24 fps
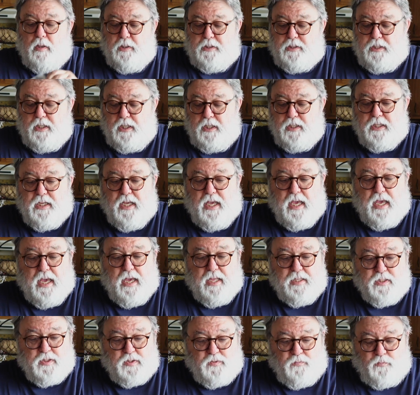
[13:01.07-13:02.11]
dead
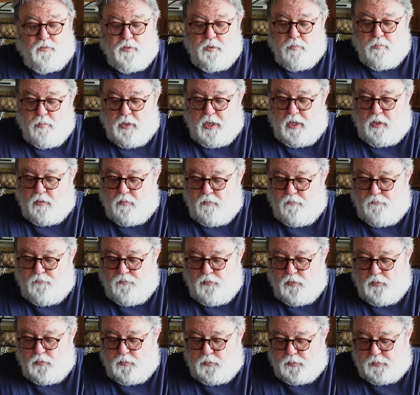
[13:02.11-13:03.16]
cats for the
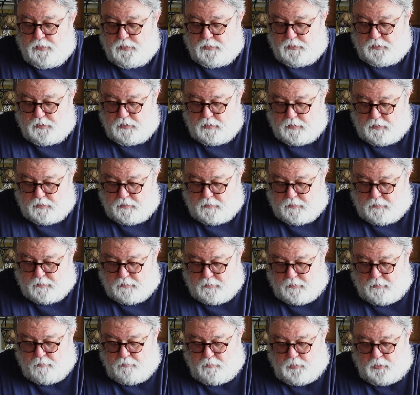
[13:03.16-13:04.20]
microphones.
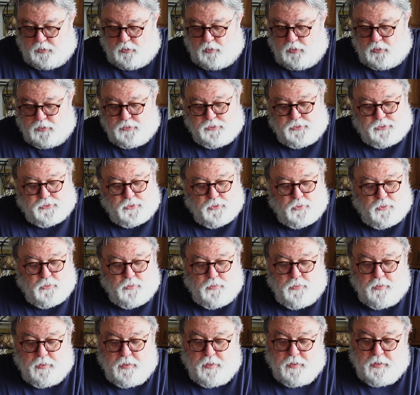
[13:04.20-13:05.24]
But
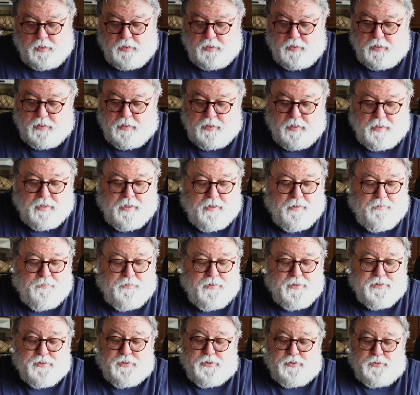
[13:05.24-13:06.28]
also,
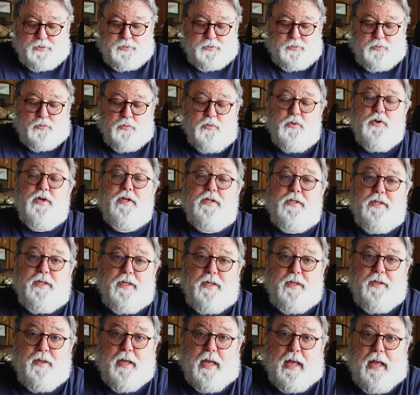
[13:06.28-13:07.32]
this is
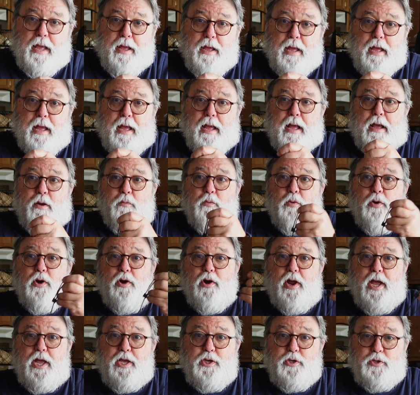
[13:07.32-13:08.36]
really where
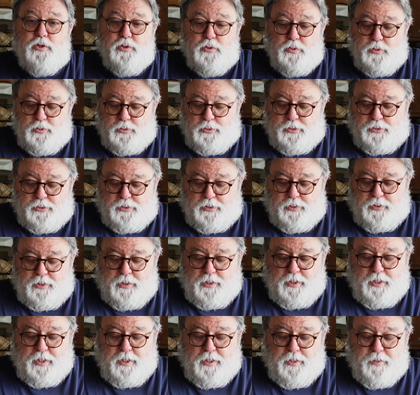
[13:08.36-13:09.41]
I use
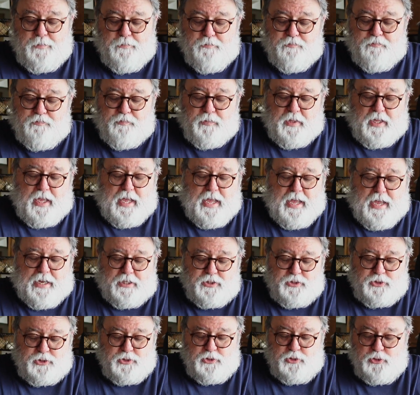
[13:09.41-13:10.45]
the
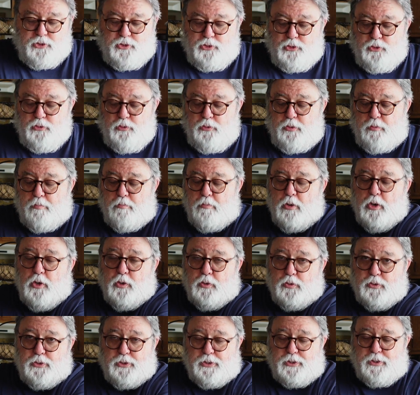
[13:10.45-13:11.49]
Action 2 the
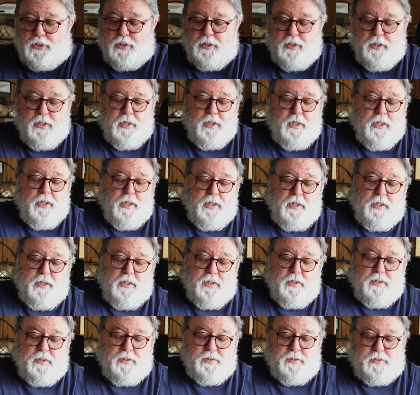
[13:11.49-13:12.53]
most,
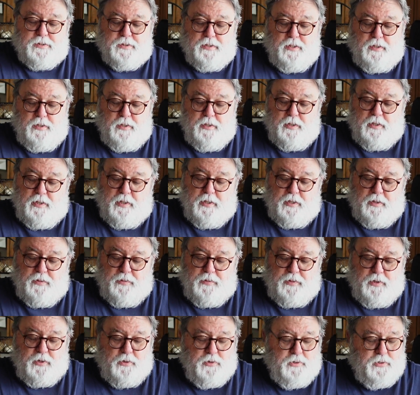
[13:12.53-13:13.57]
is
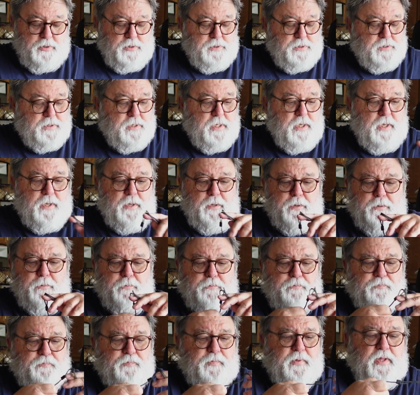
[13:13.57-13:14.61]
there is a
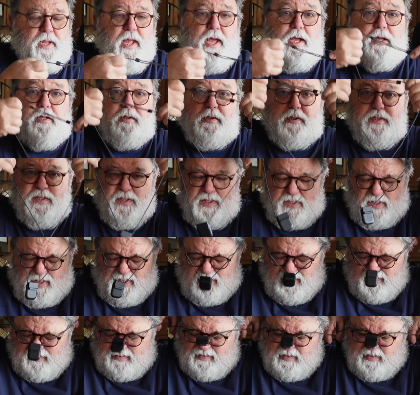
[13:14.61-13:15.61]
necklace.